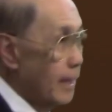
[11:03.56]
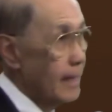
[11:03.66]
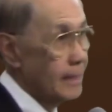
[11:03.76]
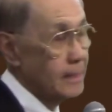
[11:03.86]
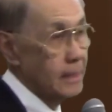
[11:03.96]

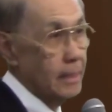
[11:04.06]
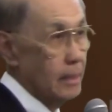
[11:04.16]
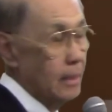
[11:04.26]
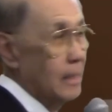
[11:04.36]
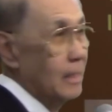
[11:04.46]
the
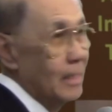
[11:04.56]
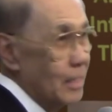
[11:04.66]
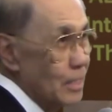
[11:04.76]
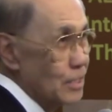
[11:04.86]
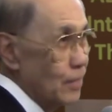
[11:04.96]
AEC,
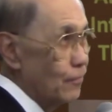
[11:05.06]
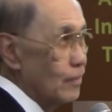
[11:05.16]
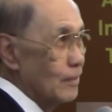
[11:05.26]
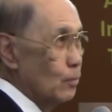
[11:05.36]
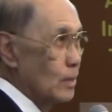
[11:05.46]
in its
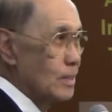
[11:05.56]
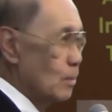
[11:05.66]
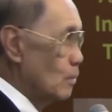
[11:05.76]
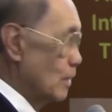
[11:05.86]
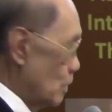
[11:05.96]
infinite
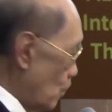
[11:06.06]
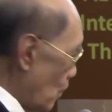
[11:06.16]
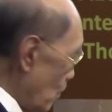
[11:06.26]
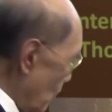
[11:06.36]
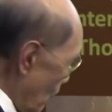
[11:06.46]
wisdom, in the
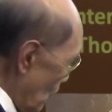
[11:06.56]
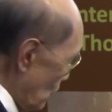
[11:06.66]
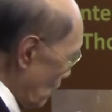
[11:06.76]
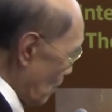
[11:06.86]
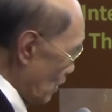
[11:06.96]
Department of
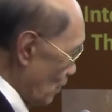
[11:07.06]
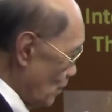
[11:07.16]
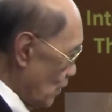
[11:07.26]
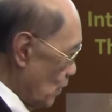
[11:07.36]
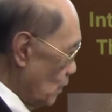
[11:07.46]
Energy many
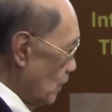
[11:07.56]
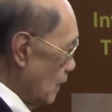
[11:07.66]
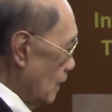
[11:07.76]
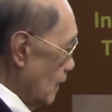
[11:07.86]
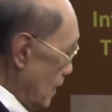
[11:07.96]
years ago,
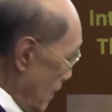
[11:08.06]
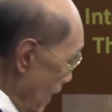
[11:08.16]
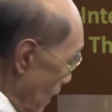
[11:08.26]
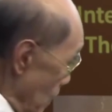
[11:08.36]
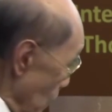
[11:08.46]
uh,
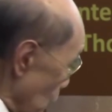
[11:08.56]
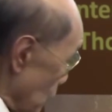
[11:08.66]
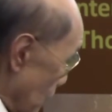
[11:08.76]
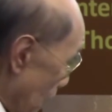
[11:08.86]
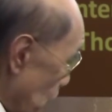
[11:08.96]
had an
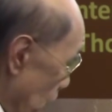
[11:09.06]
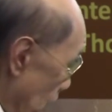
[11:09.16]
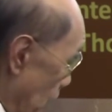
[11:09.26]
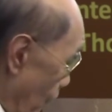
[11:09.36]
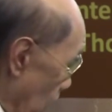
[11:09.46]
interest
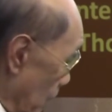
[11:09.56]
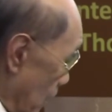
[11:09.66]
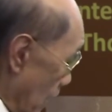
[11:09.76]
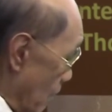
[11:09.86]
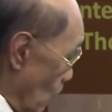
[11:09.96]
actually in
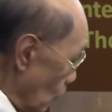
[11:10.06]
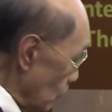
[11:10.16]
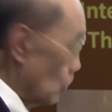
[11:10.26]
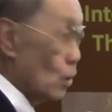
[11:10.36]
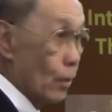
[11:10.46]
developing a
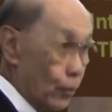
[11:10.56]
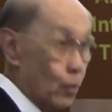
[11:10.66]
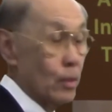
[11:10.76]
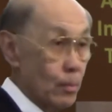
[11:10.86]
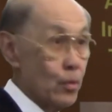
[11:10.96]
molten salt
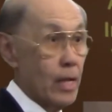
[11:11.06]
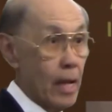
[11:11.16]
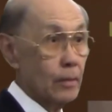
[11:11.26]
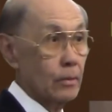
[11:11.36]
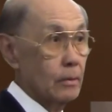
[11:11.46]
thorium
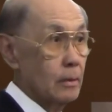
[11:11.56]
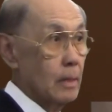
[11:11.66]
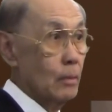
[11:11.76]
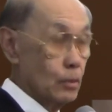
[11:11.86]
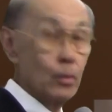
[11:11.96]
reactor.
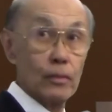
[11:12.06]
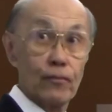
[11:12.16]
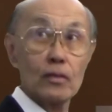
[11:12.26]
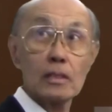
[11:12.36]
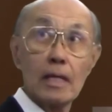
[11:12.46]
That was one of the
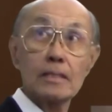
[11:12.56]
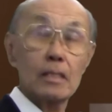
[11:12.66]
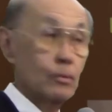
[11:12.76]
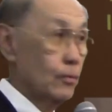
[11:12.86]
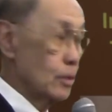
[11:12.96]
first
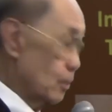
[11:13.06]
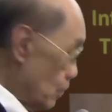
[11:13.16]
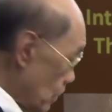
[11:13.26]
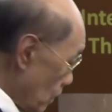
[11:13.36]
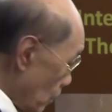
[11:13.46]
concepts for this
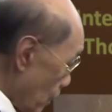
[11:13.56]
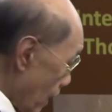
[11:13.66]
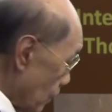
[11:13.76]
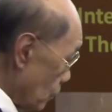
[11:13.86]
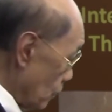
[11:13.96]
particular
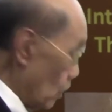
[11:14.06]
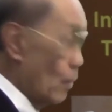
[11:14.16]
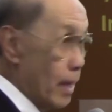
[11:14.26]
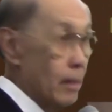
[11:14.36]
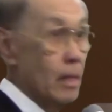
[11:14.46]
reactor, to
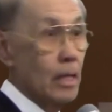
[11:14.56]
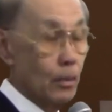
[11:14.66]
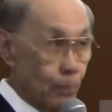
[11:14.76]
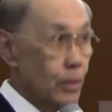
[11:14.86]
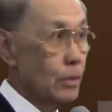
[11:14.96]
go ahead
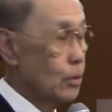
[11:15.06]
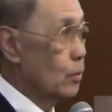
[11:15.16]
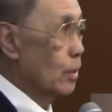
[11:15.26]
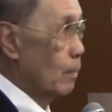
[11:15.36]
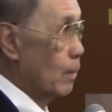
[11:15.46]
and put a
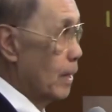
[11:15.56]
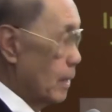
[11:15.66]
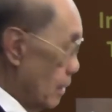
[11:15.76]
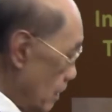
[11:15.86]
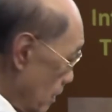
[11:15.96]
thorium
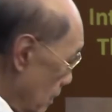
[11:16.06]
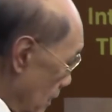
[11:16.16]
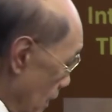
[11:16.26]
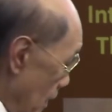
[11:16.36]
blanket in there.